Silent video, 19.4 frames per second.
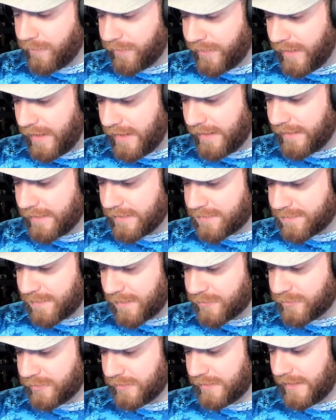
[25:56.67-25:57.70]
thing,
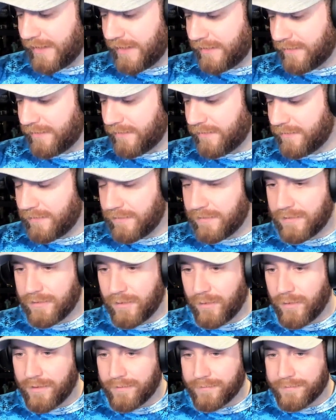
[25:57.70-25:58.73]
especially in, you
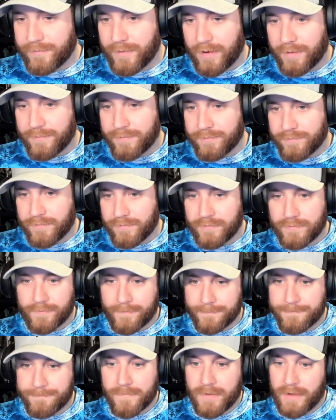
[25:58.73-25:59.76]
know,
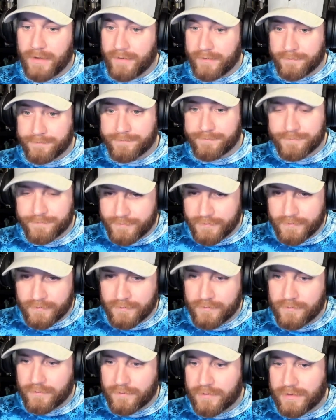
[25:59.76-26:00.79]
a
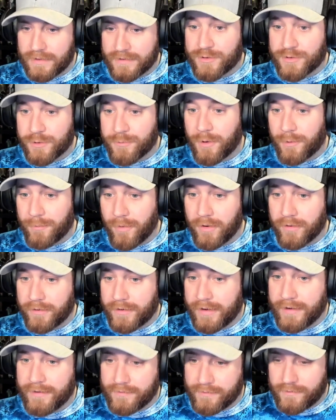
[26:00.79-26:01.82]
consumer
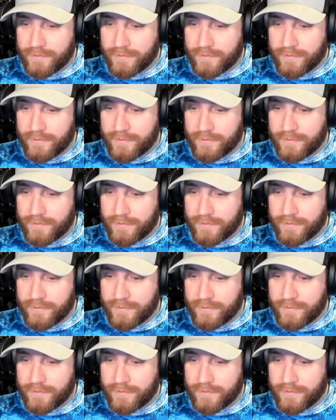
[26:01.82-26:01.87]
market.